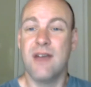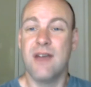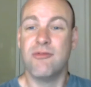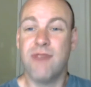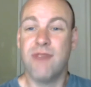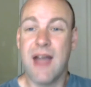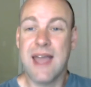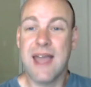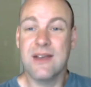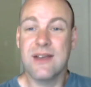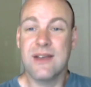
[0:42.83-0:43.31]

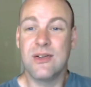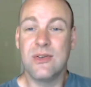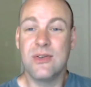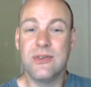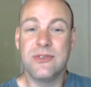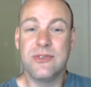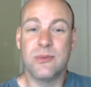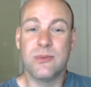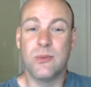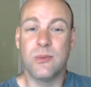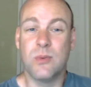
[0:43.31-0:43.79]

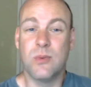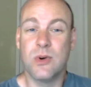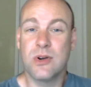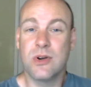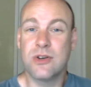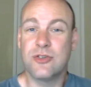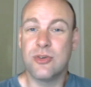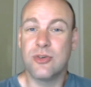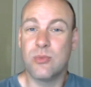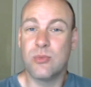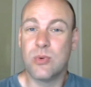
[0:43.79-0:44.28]
radicals
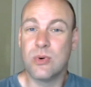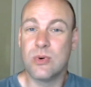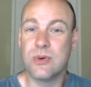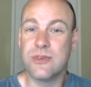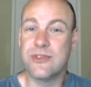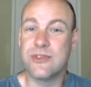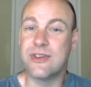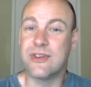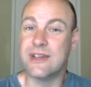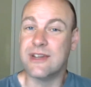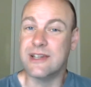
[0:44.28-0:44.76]
work
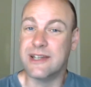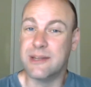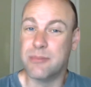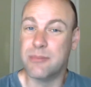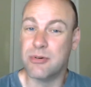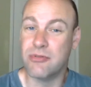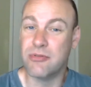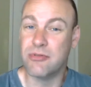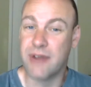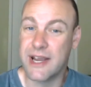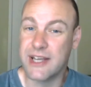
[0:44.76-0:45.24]
towards
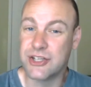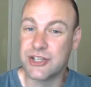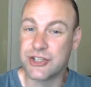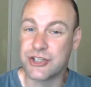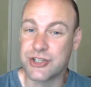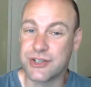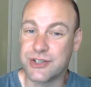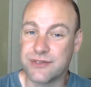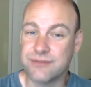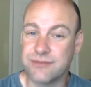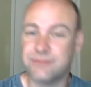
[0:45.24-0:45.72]

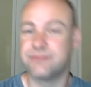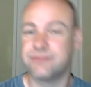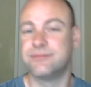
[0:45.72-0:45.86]
liberation.